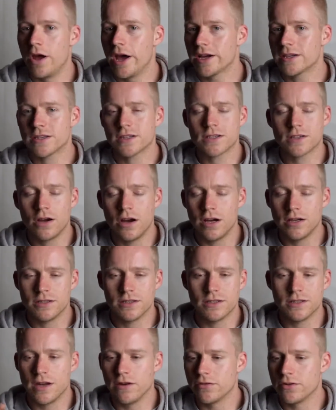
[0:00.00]

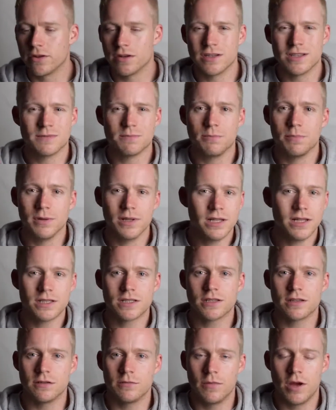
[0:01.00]
exercises and everything, just
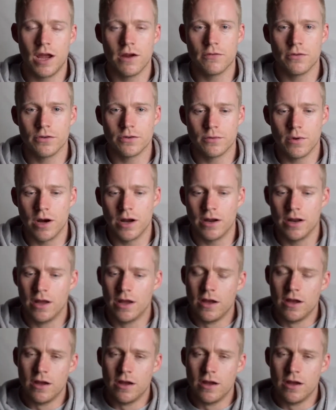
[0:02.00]
blitzed them, every one.